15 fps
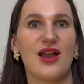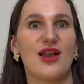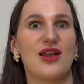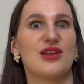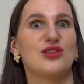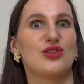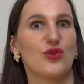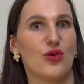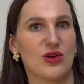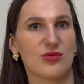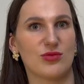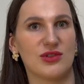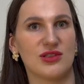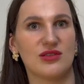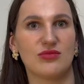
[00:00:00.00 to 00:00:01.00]
a
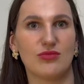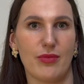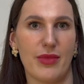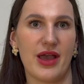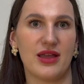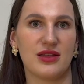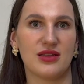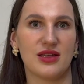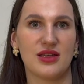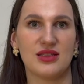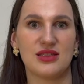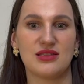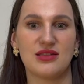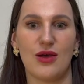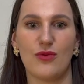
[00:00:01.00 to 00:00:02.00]
normal man.
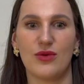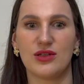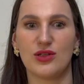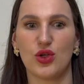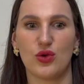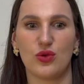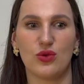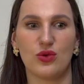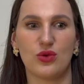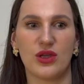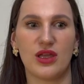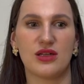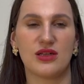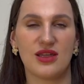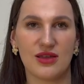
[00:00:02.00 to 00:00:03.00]
Someone who
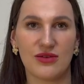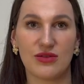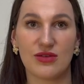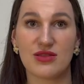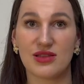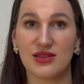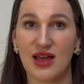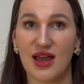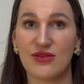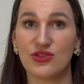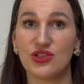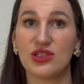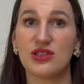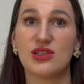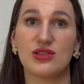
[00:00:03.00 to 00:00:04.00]
can give her the life
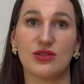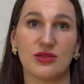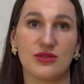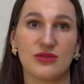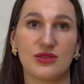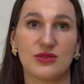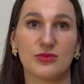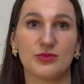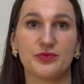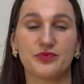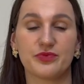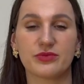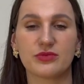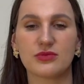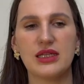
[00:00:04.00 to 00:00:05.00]
she deserves.
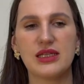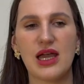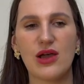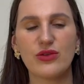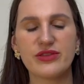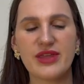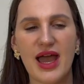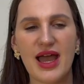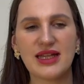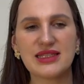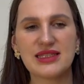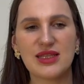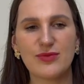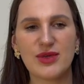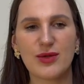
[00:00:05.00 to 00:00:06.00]
Now, that's
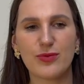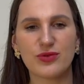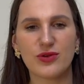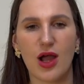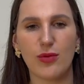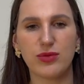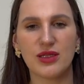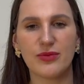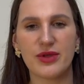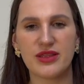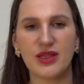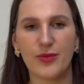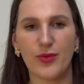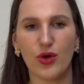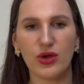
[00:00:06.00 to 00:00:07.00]
the big problem in the
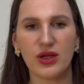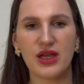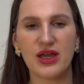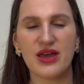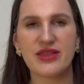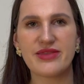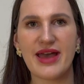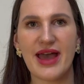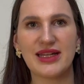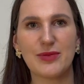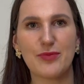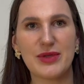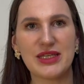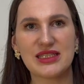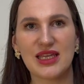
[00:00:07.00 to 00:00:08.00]
book, that
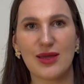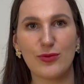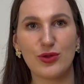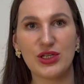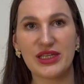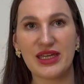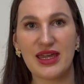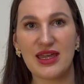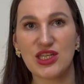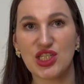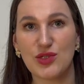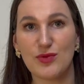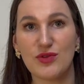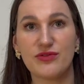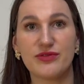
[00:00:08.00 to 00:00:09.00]

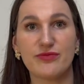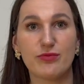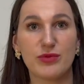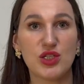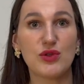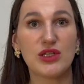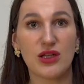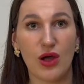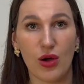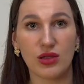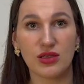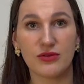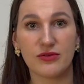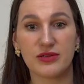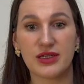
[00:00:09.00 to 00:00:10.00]
miscommunication between
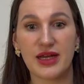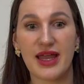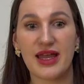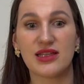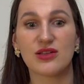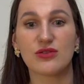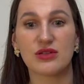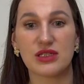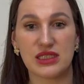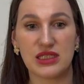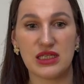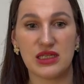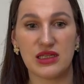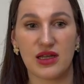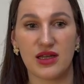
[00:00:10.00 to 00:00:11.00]
Oliver and
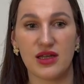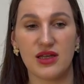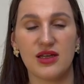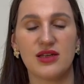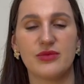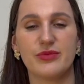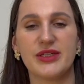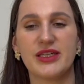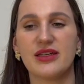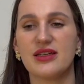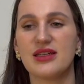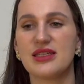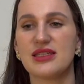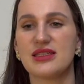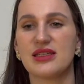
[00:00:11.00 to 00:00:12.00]
Christina,
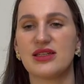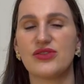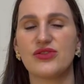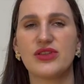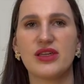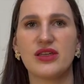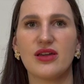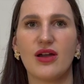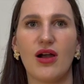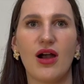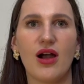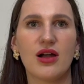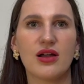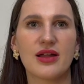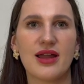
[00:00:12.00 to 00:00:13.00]
because they
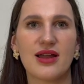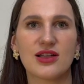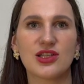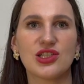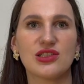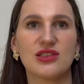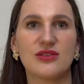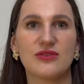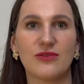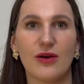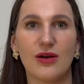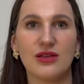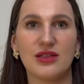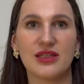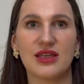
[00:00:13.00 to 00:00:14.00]
are actually
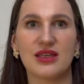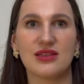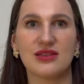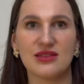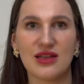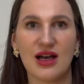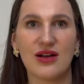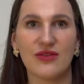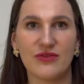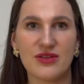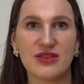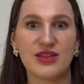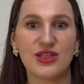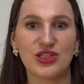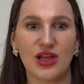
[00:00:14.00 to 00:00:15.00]
falling in love
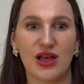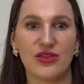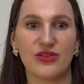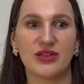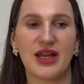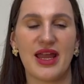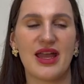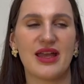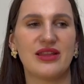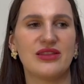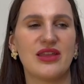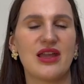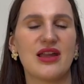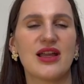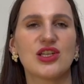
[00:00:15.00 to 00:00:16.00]
with each other and
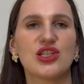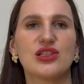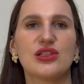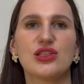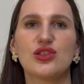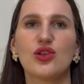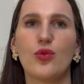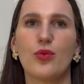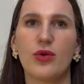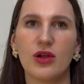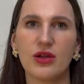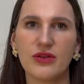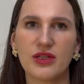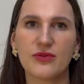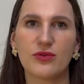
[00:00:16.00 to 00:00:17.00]
they're actually so
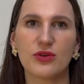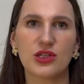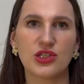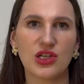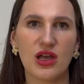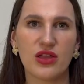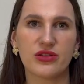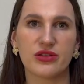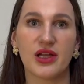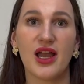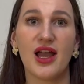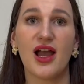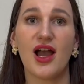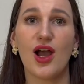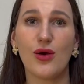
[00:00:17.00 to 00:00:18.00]
perfect for each other.
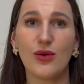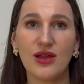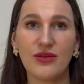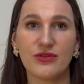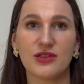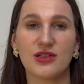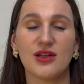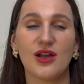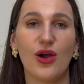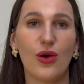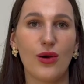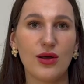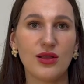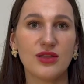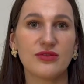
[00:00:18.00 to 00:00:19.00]
However,
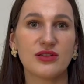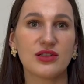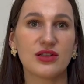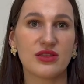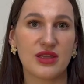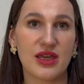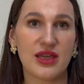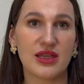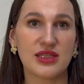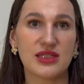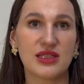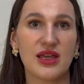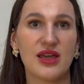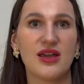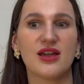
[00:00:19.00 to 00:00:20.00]
Oliver thinks
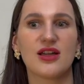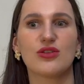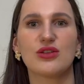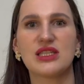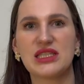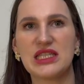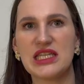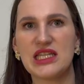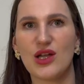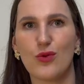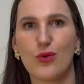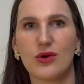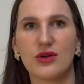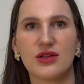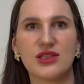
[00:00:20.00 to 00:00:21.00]
Christina
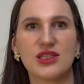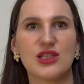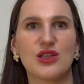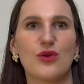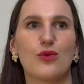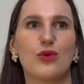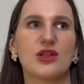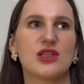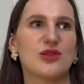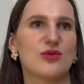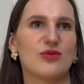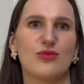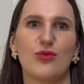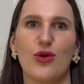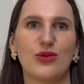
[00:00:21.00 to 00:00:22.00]
wants what
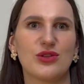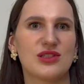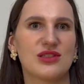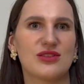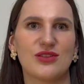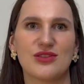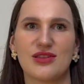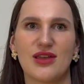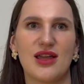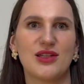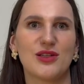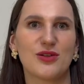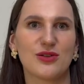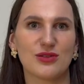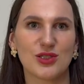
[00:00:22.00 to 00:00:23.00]
most society
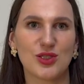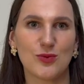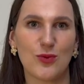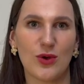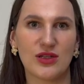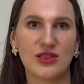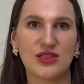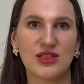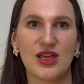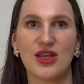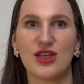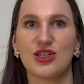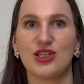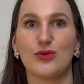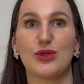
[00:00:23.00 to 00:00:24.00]
girls want.
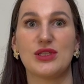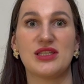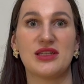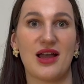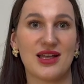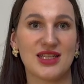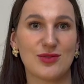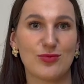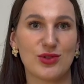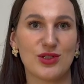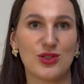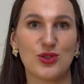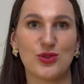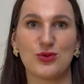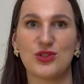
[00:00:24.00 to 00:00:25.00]
She wants a husband
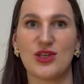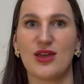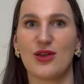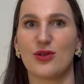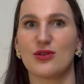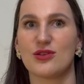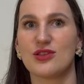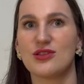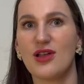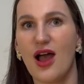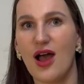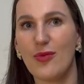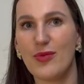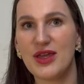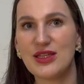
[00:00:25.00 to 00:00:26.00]
to take her
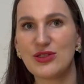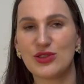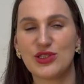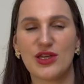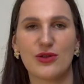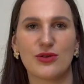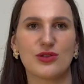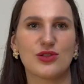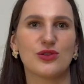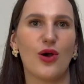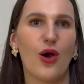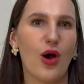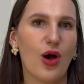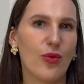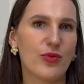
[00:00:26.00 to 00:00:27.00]
shopping, to take her to
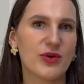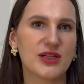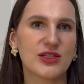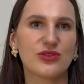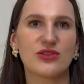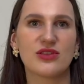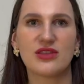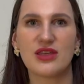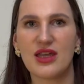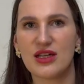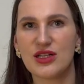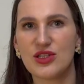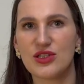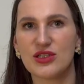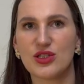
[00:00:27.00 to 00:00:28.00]
opera, to
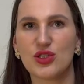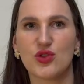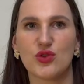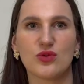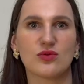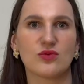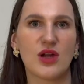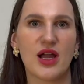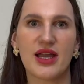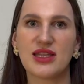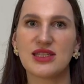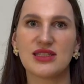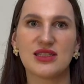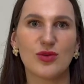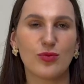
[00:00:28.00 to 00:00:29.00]
theater, to rides
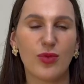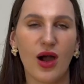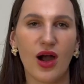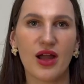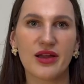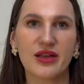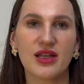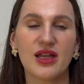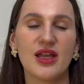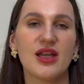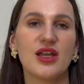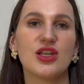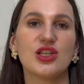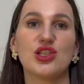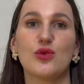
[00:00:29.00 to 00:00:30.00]
in the park.
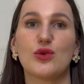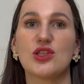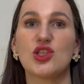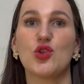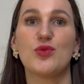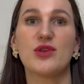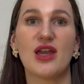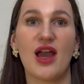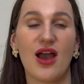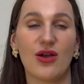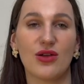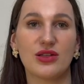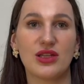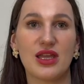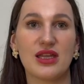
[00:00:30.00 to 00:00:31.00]
She wants to be
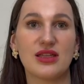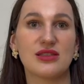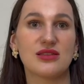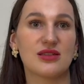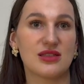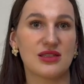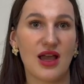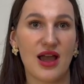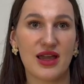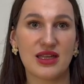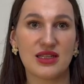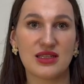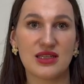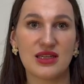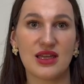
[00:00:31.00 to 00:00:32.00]
out in
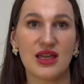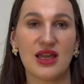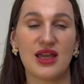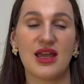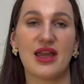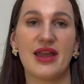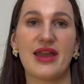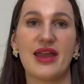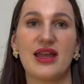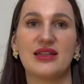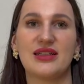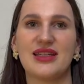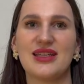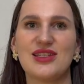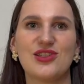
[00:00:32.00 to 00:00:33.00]
society, and
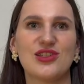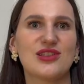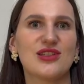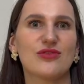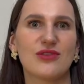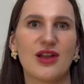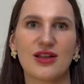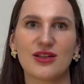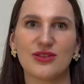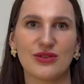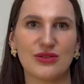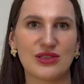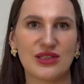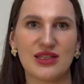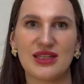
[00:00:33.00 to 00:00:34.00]
he's just a
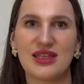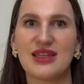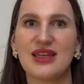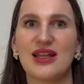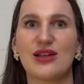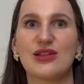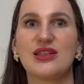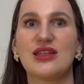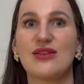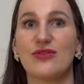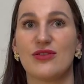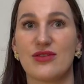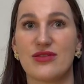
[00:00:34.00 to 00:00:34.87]
recluse and he cannot give her